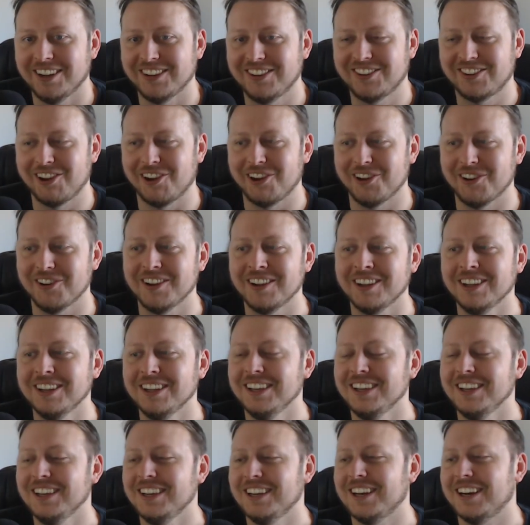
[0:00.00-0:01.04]
so.
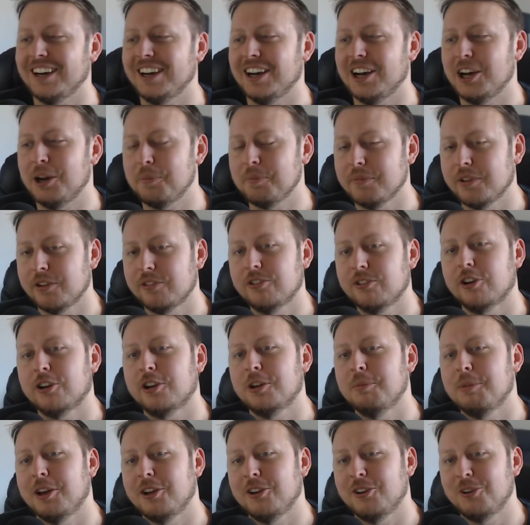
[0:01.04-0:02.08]
Um, let's talk
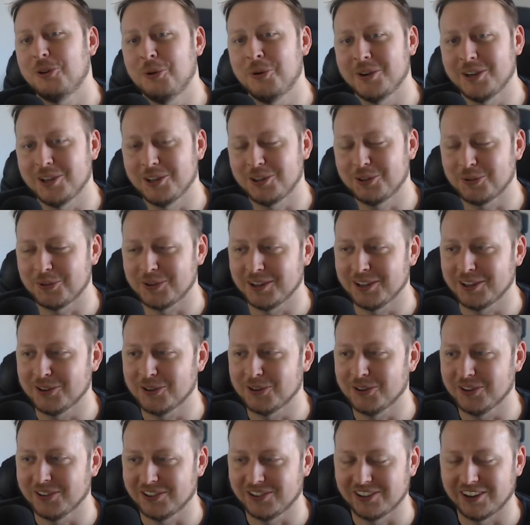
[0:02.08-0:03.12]
about 2020
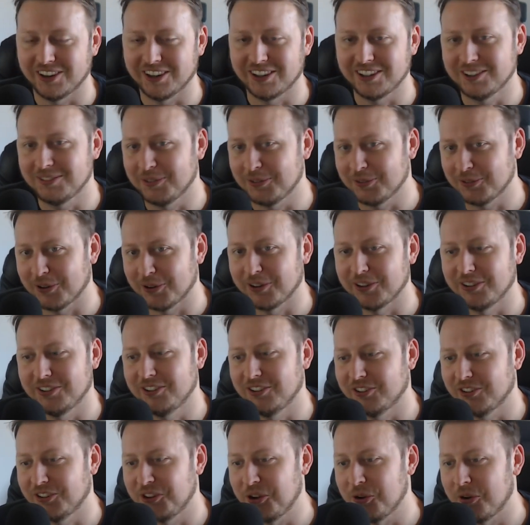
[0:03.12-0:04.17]
goals, all right? Before I
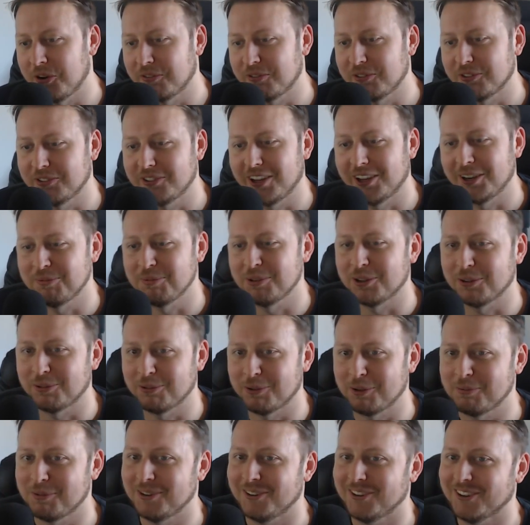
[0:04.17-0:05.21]
just go on for 10 minutes
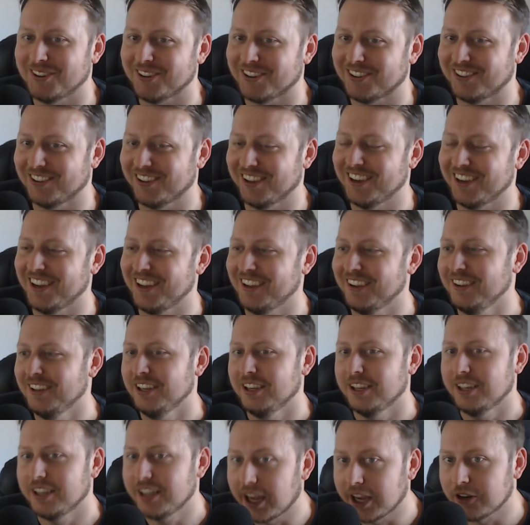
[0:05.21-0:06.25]
about my dogs. Uh,
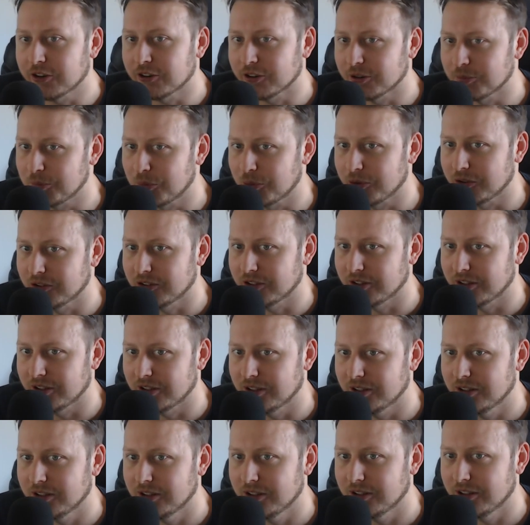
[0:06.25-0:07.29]
Gator and Boise
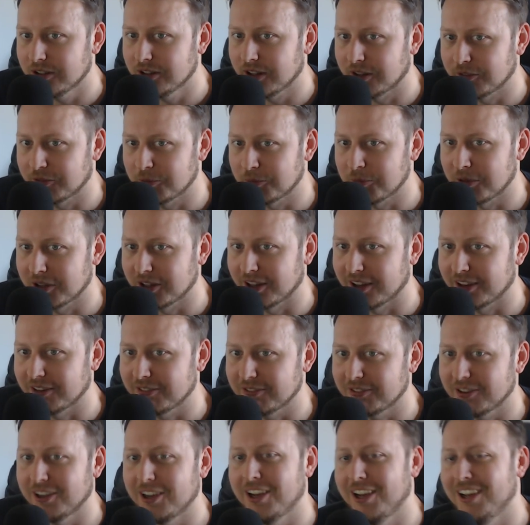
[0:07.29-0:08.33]
love of my life.
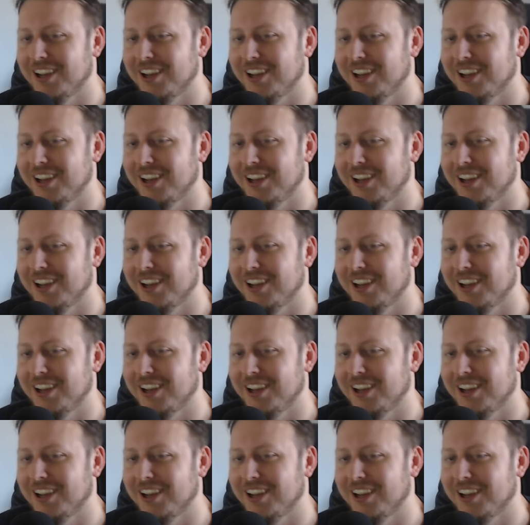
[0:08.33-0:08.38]
Uh,